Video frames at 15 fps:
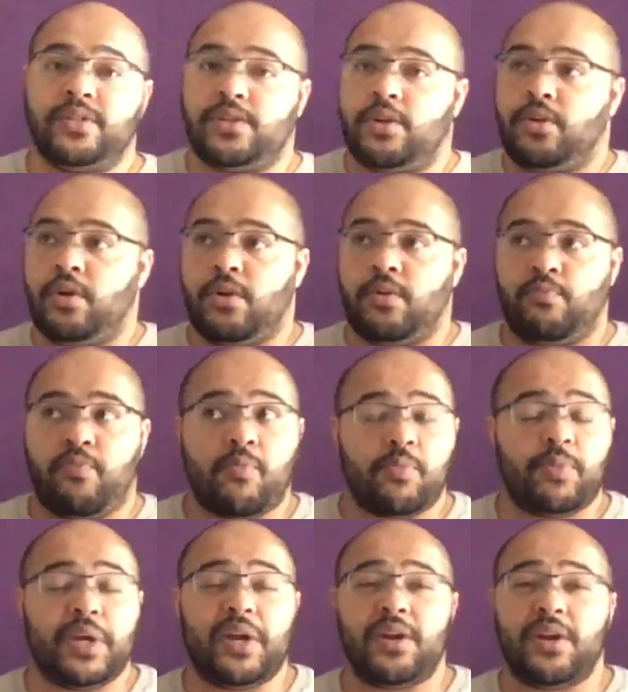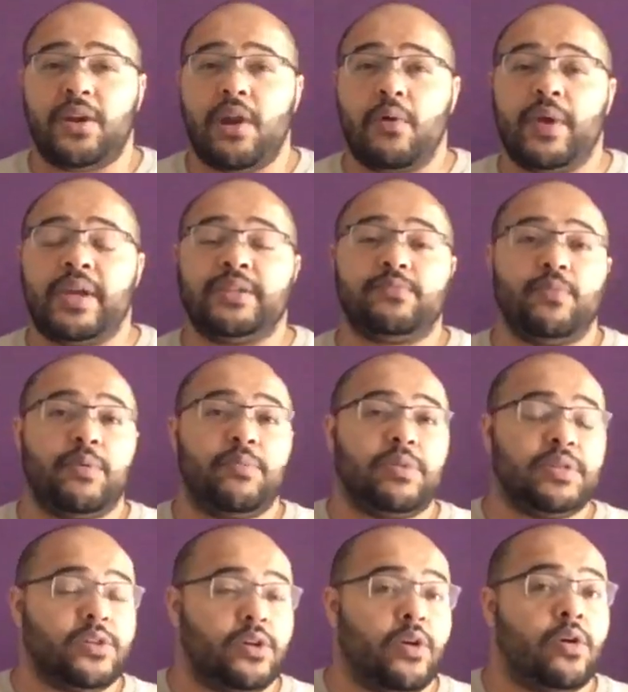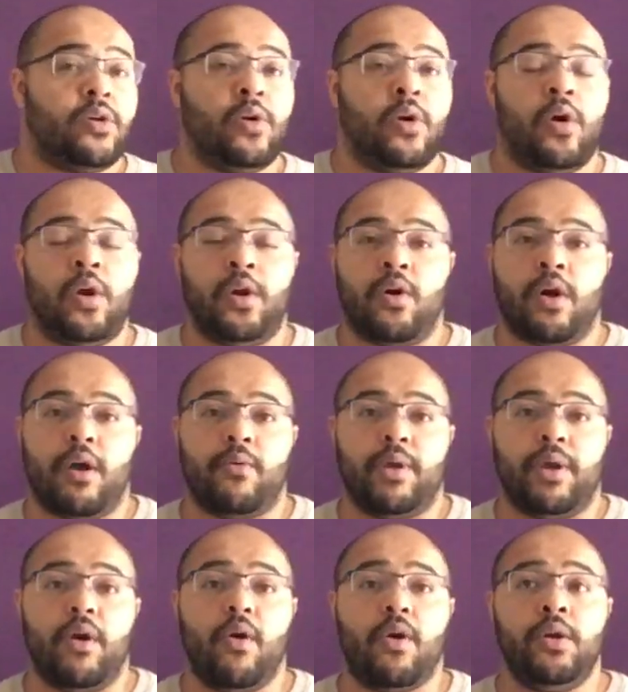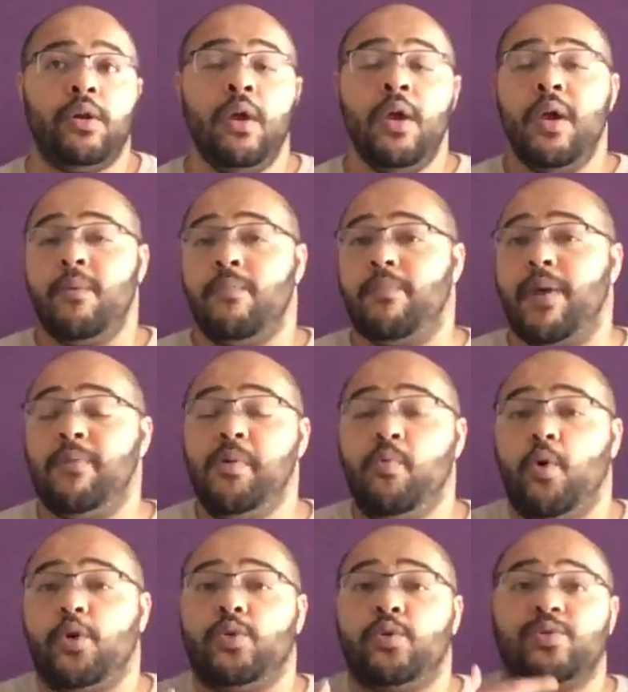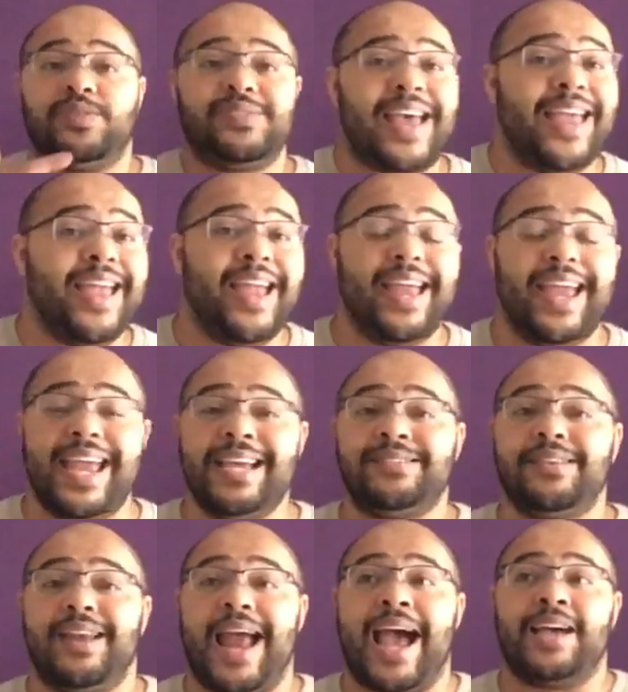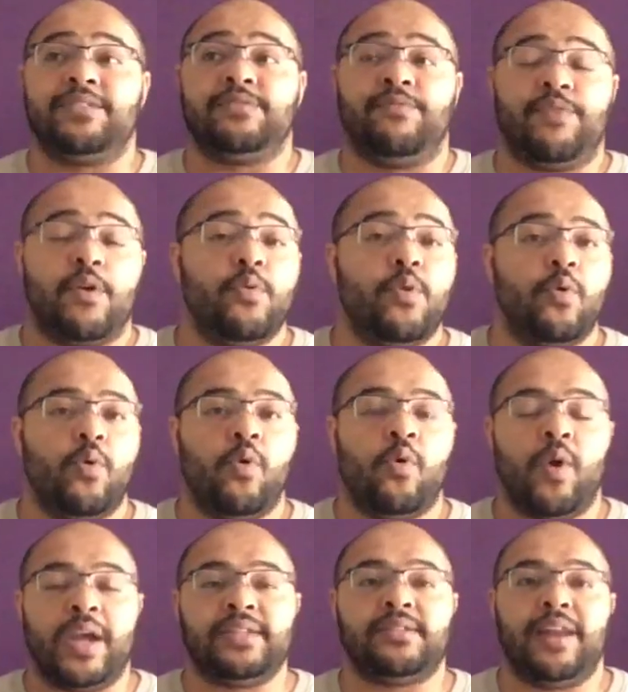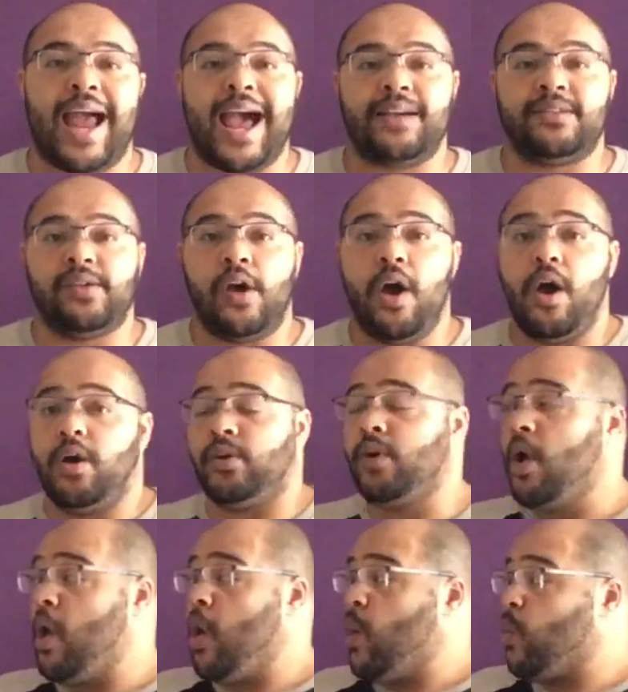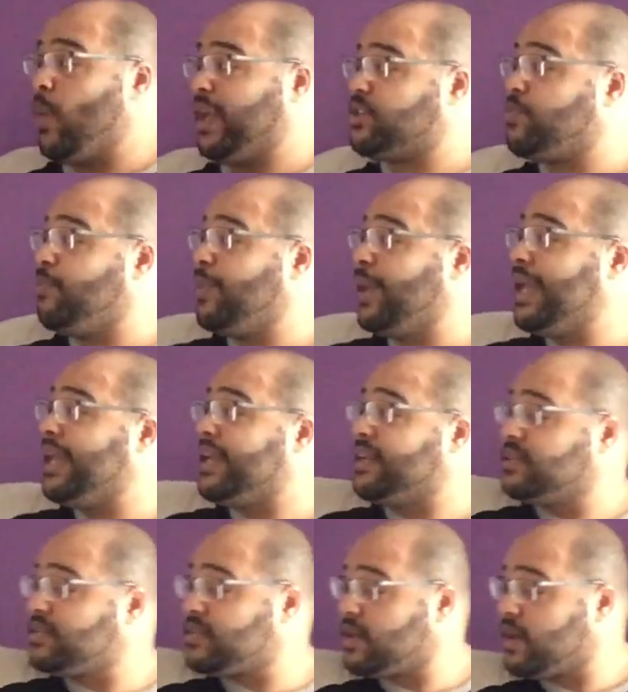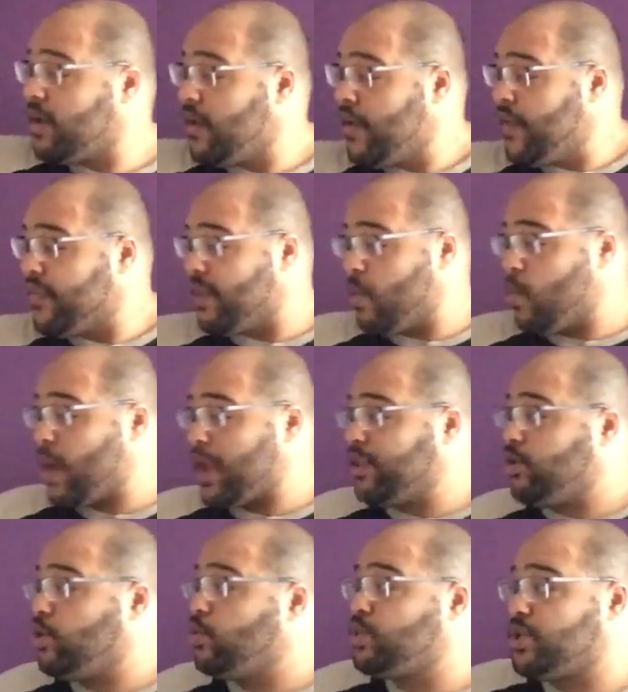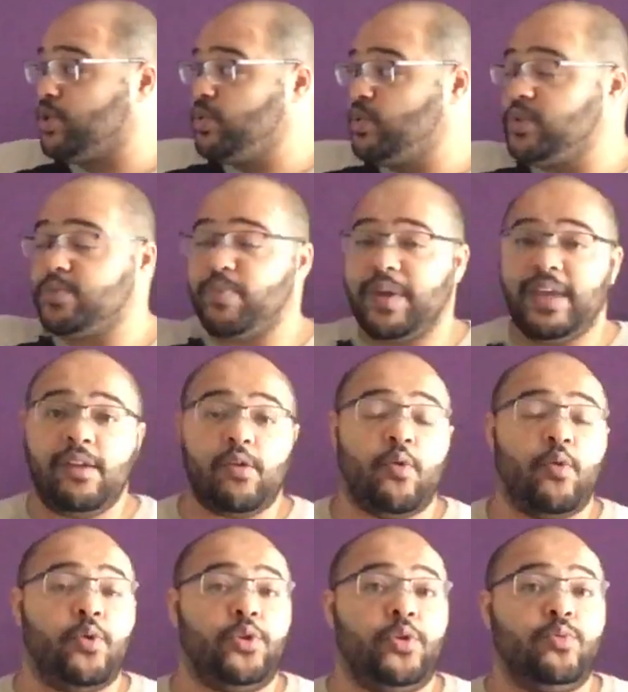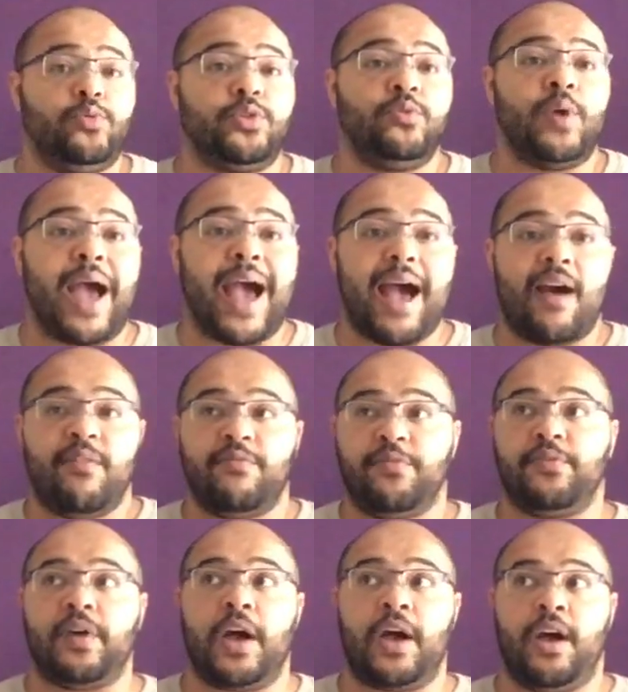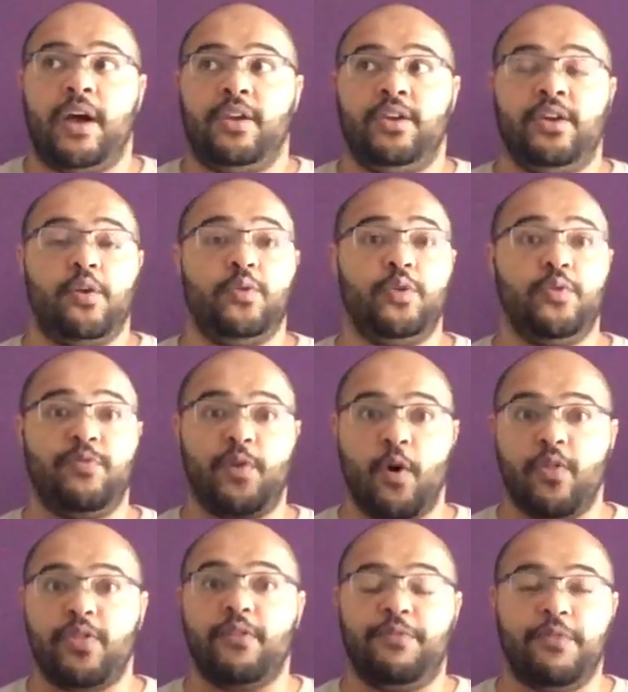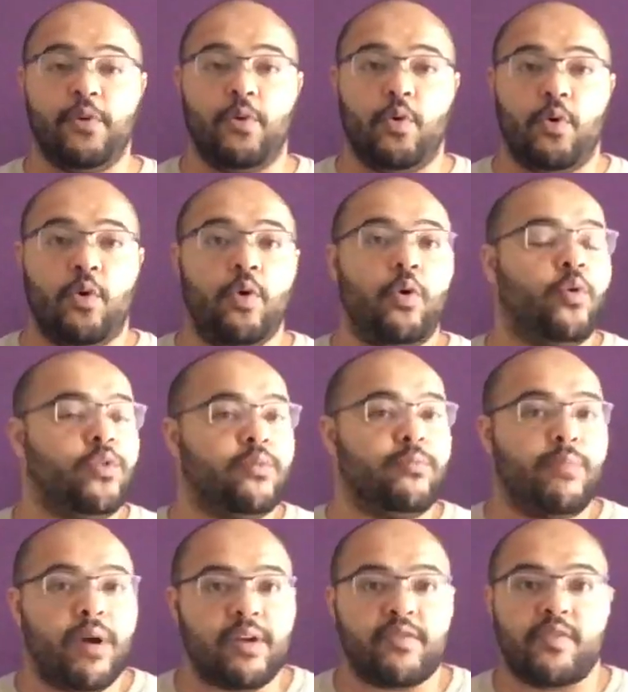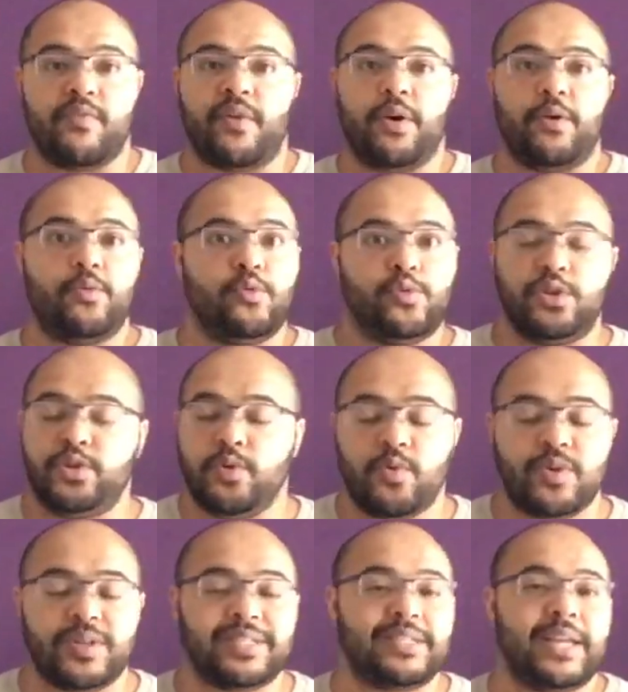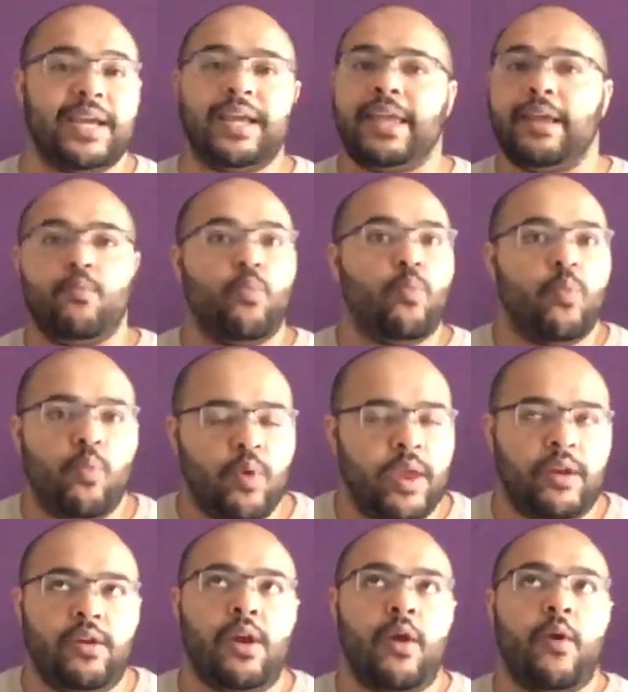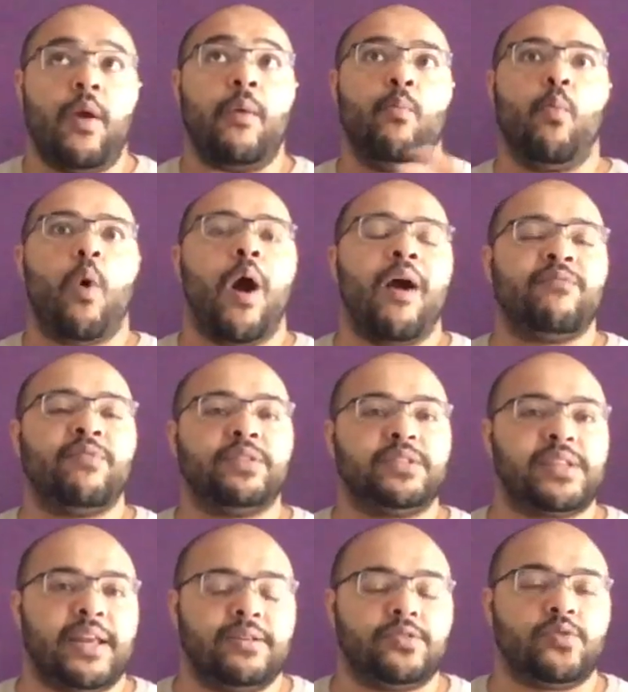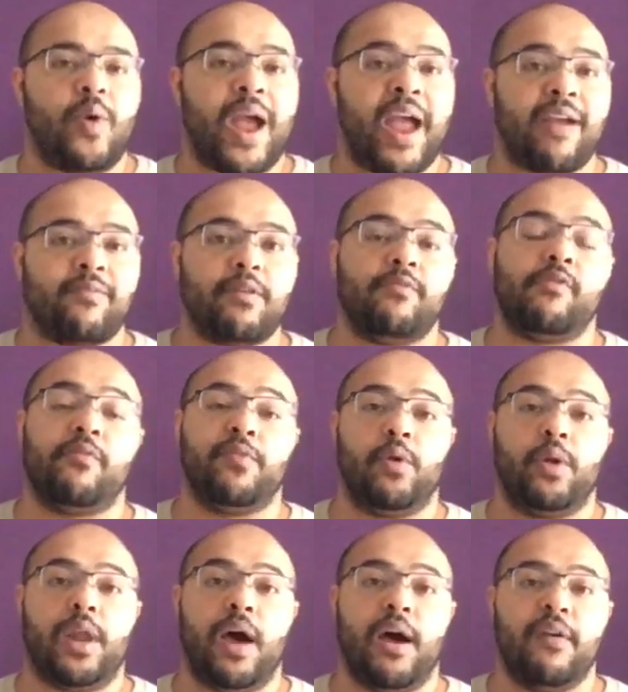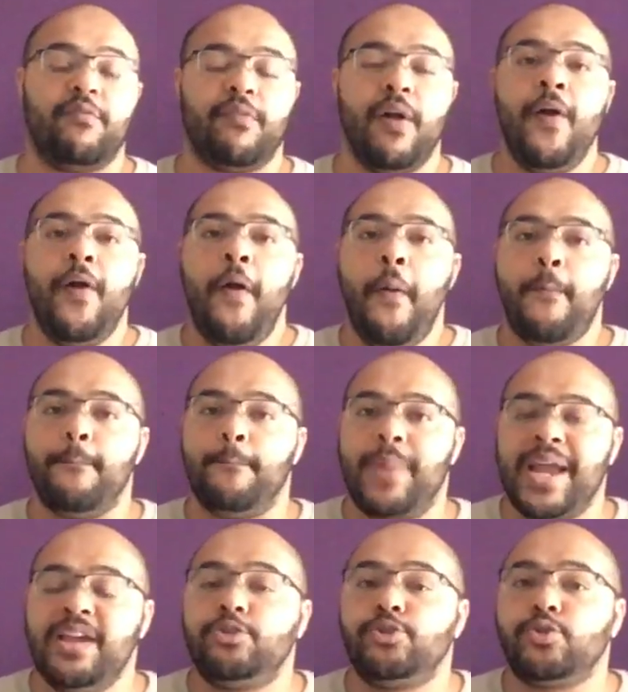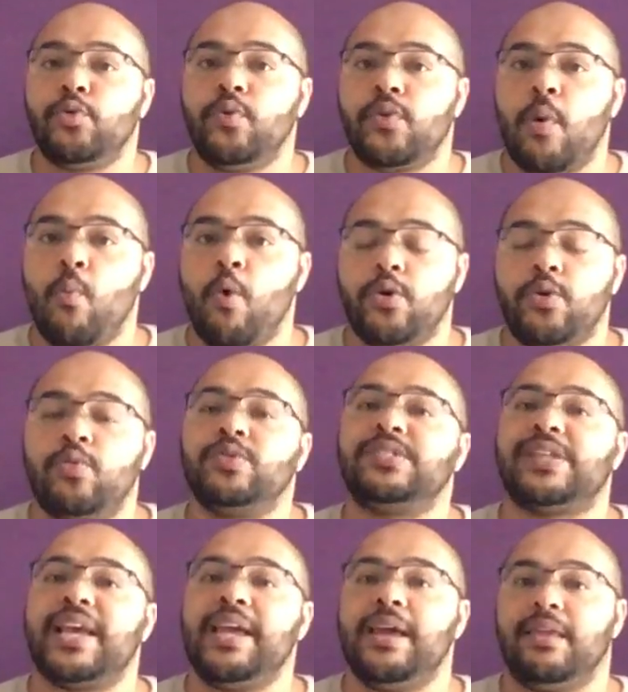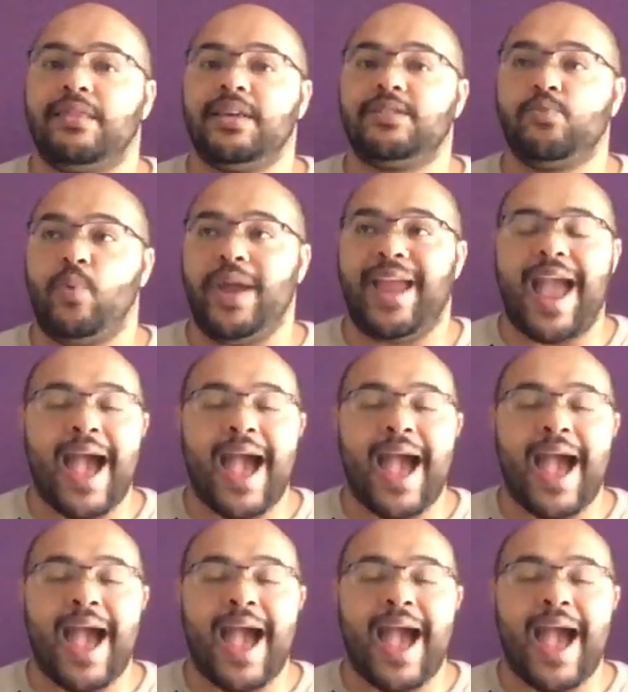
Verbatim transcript: So you're probably going to notice maybe there's a not, not a lot going on, maybe what you're saying isn't as vocal or isn't as heard, which means that when you do speak or you do have, uh, you know, you've got the floor or the microphone or the talk stick in, in, you know, in whatever sense or area of your life, make sure that what you're saying this week